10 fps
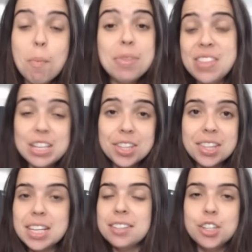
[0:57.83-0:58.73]
But these are the
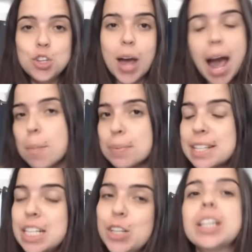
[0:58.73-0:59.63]
things that you
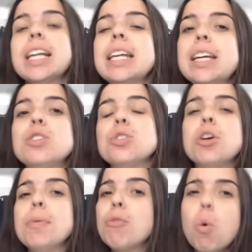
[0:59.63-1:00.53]
absolutely need to know
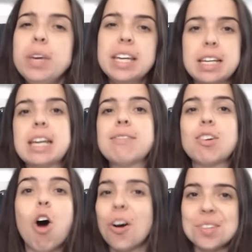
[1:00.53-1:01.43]
before we can even
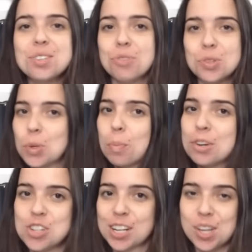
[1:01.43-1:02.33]
answer vertical
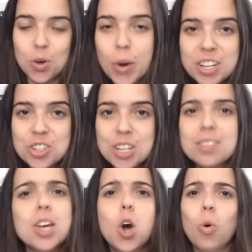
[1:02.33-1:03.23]
projectile
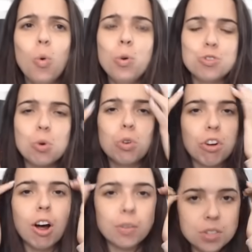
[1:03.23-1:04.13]
questions or draw
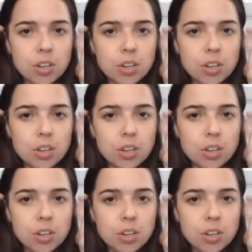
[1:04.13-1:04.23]
graphs.